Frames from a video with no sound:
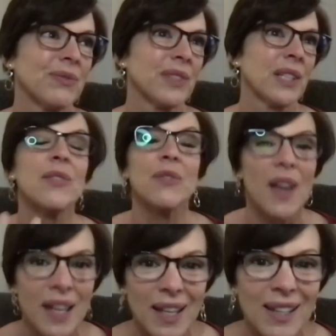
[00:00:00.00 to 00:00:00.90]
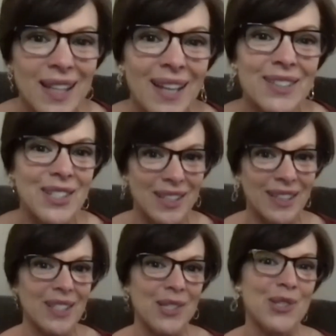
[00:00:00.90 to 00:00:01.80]
conveying that to the
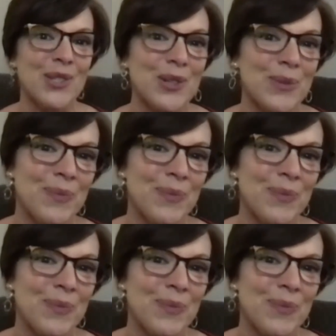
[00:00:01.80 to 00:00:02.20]
listener.